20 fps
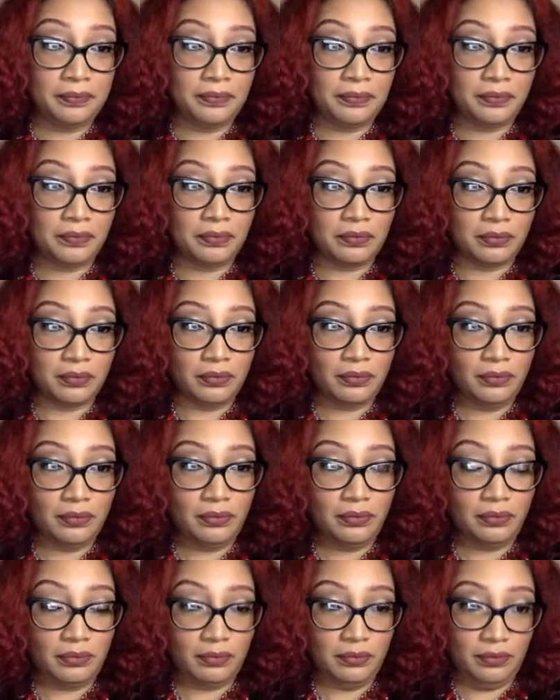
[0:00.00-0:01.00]

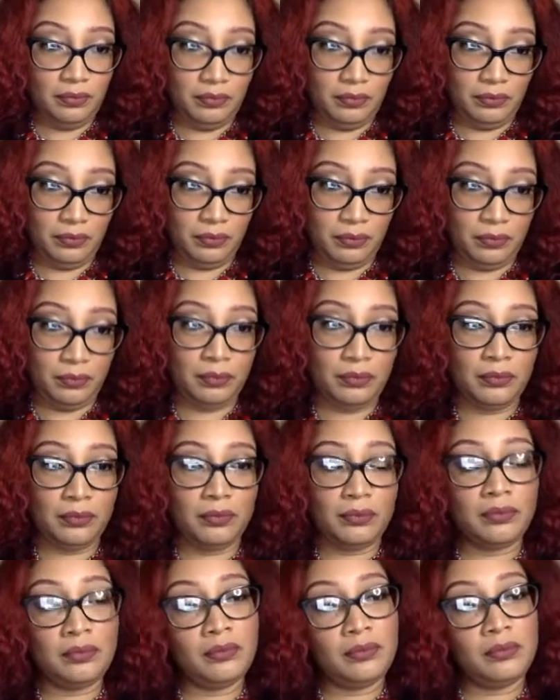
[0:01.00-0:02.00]

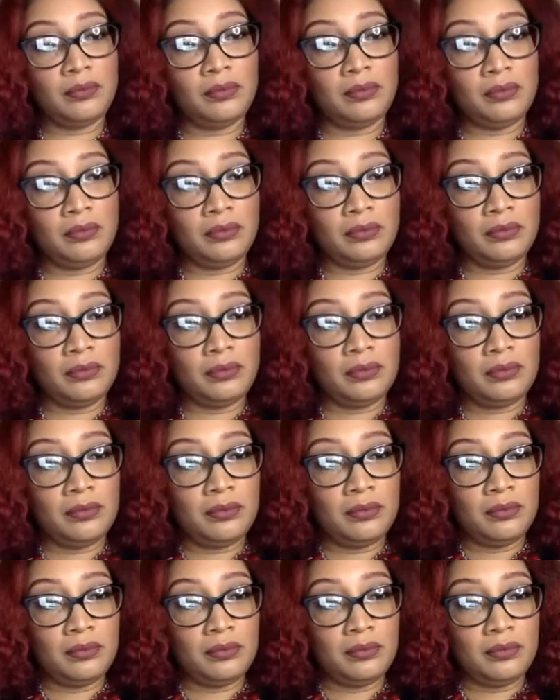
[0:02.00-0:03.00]

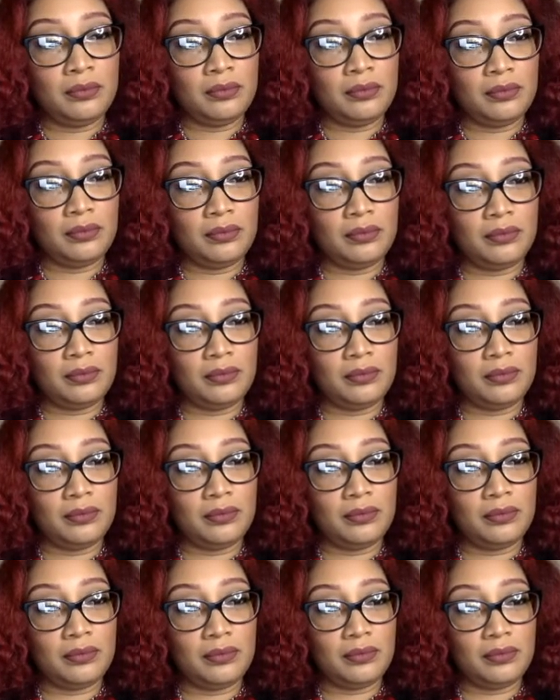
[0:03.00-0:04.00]

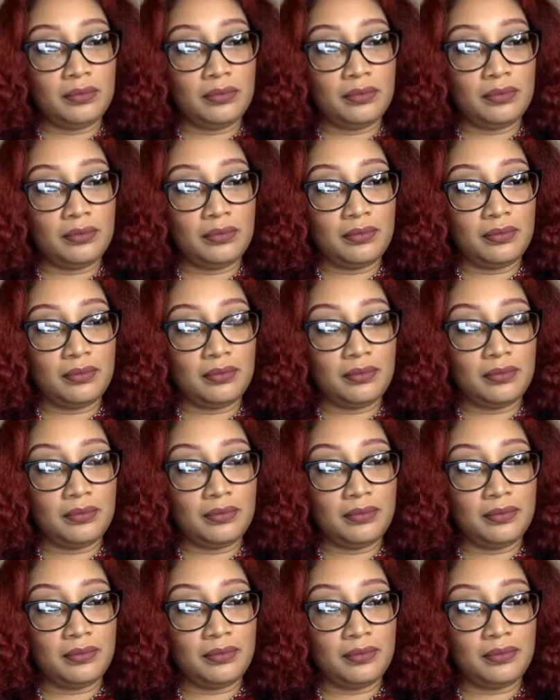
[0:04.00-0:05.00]

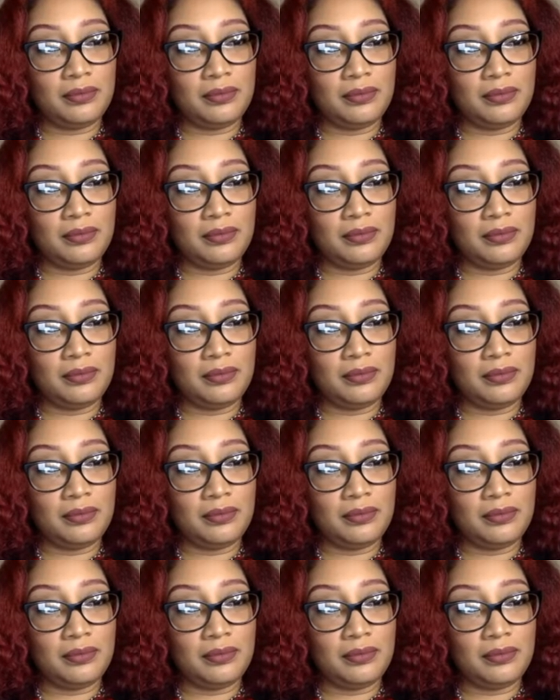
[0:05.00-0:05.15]
(not speaking)